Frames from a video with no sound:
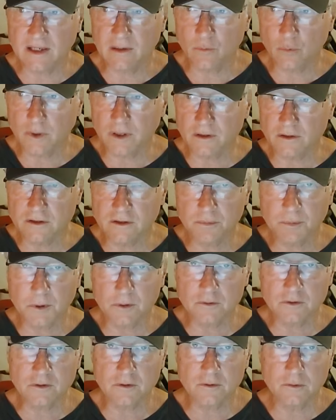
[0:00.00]
and we are
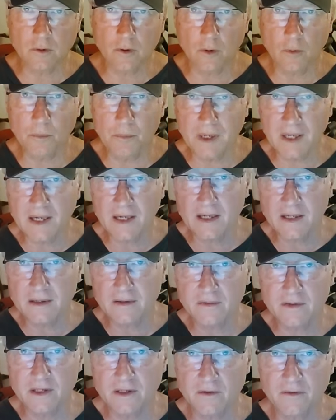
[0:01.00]
supposed to
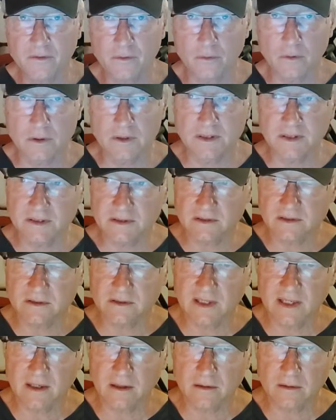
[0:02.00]
obey the authorities
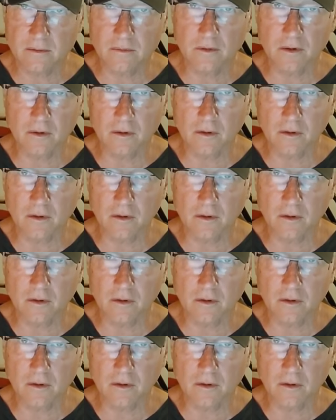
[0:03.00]
that are